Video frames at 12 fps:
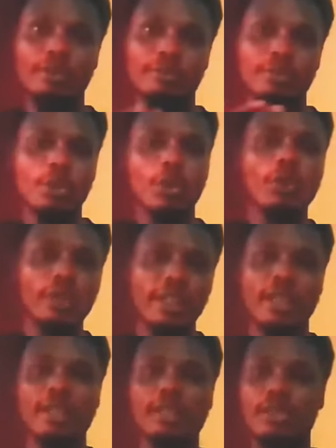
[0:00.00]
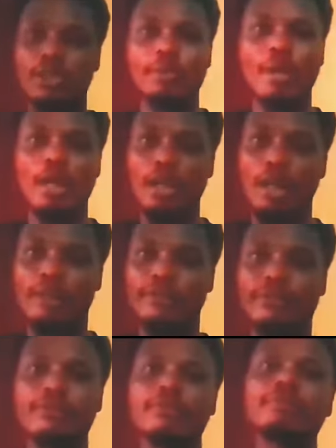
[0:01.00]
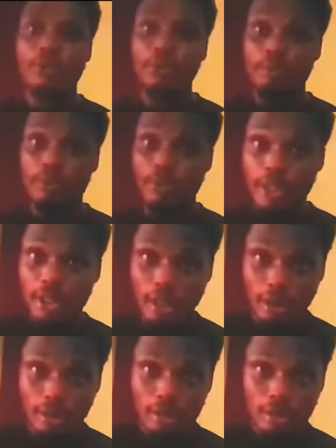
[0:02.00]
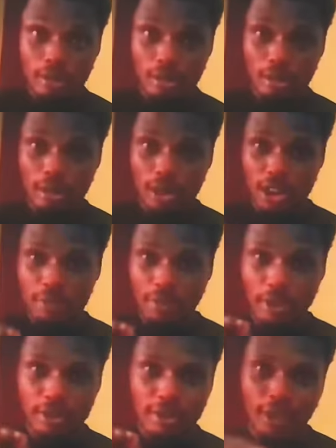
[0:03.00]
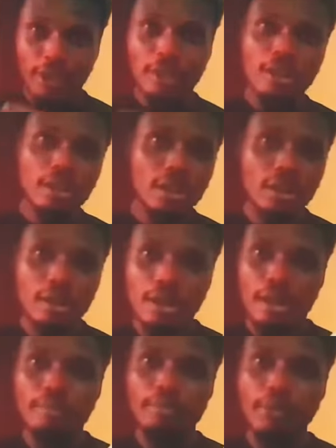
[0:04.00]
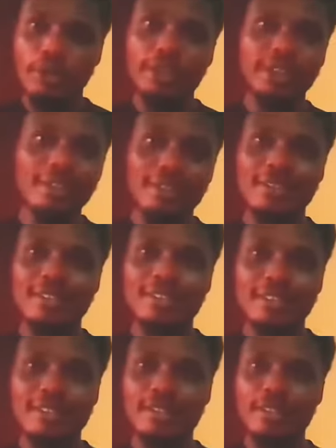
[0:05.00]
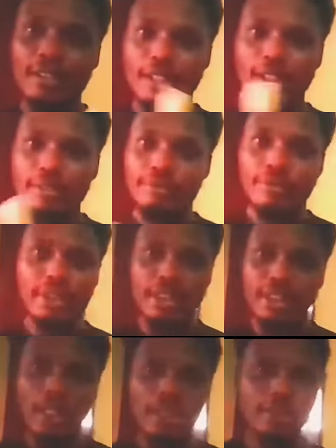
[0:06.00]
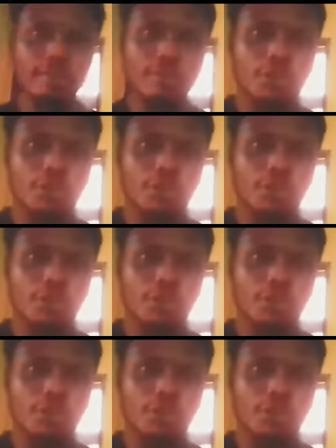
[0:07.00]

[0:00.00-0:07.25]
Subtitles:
that the recorder is part of. So breathing is particularly important for these kinds of